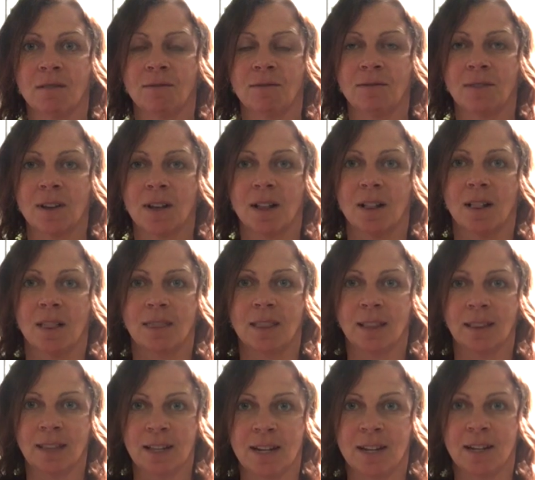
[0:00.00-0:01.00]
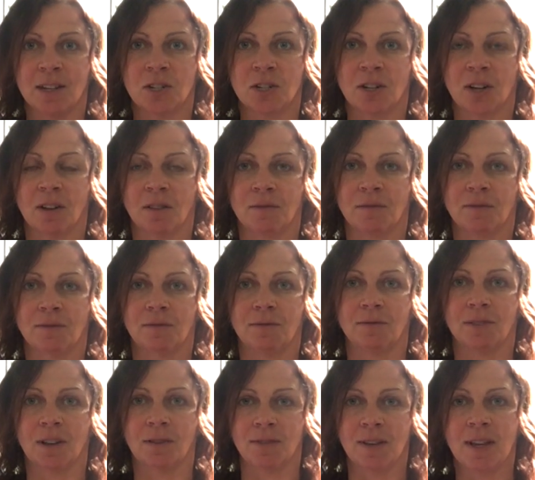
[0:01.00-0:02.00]
of the lineage of
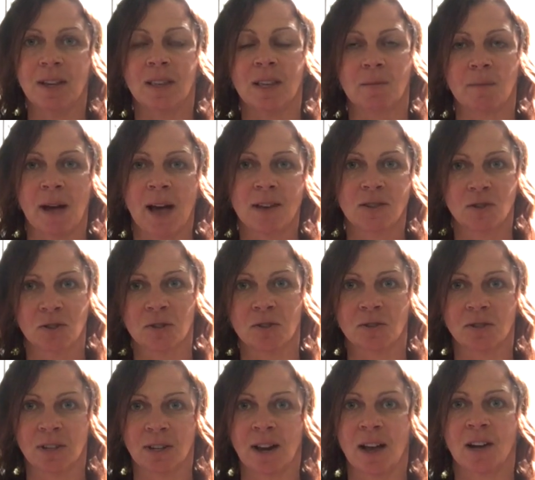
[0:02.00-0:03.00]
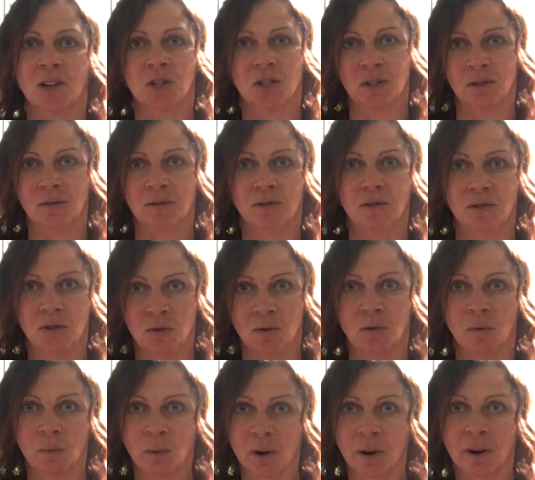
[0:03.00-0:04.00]
healing masters that actually do
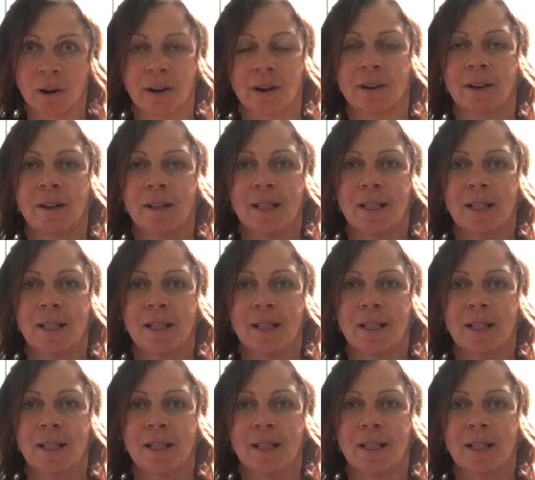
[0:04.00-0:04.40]
the work.